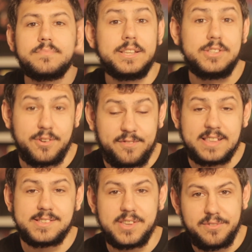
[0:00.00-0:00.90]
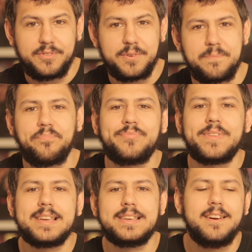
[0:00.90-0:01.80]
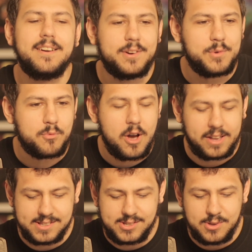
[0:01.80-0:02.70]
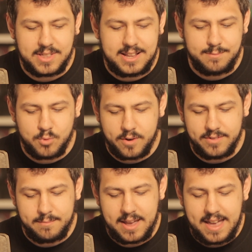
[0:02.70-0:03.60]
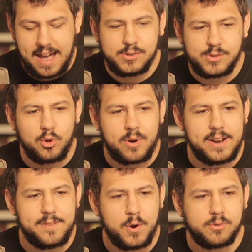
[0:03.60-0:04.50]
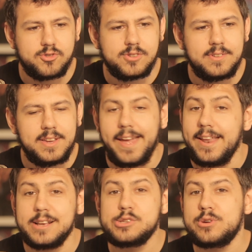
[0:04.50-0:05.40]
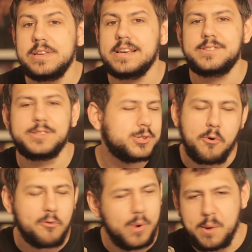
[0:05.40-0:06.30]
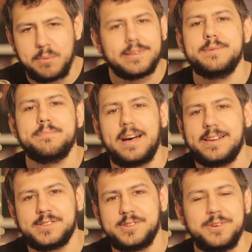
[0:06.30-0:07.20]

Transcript: defensive rockets, so they need more of them. And the House floor had a vote. And as you can guess, this overwhelmingly passed. I